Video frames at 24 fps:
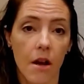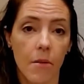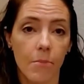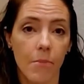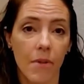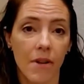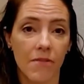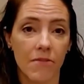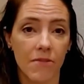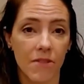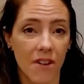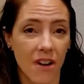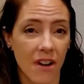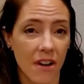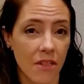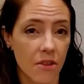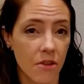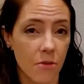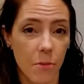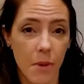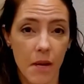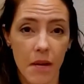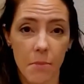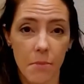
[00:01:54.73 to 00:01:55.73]
But for
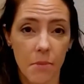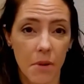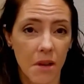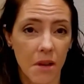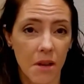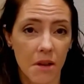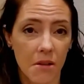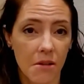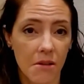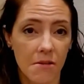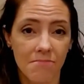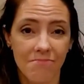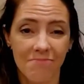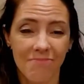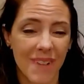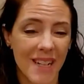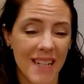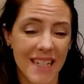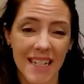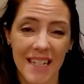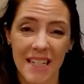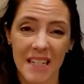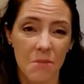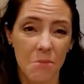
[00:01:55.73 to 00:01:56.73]
other people,
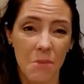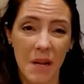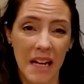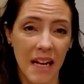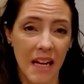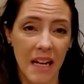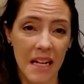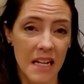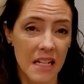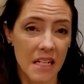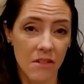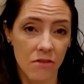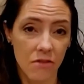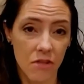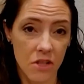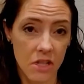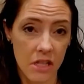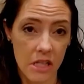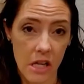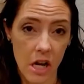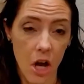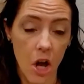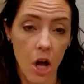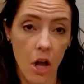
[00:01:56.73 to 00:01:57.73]
it doesn't make any difference
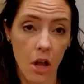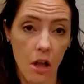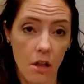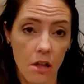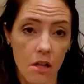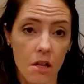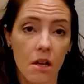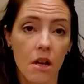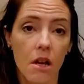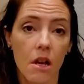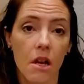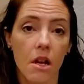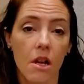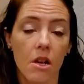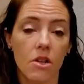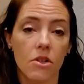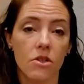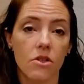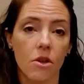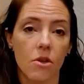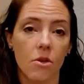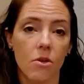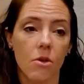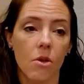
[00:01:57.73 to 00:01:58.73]
at all.
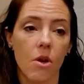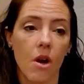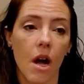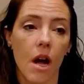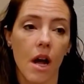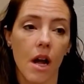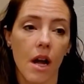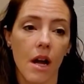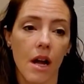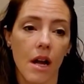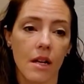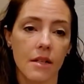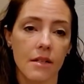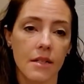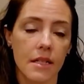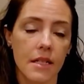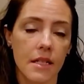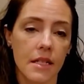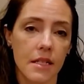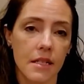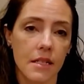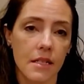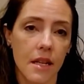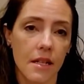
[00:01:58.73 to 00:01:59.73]
So it
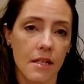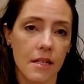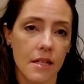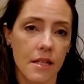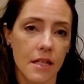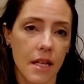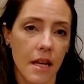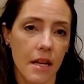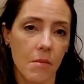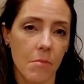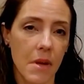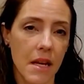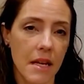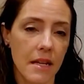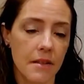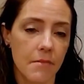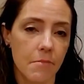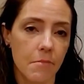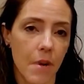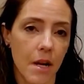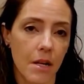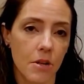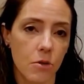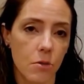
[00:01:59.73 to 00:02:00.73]
doesn't tend to be as
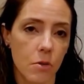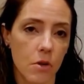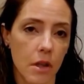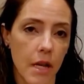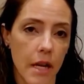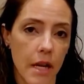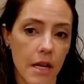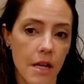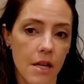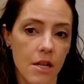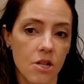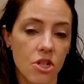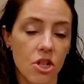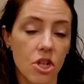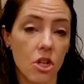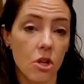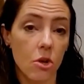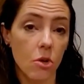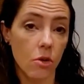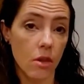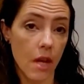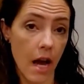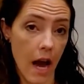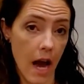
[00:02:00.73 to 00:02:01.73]
much related to the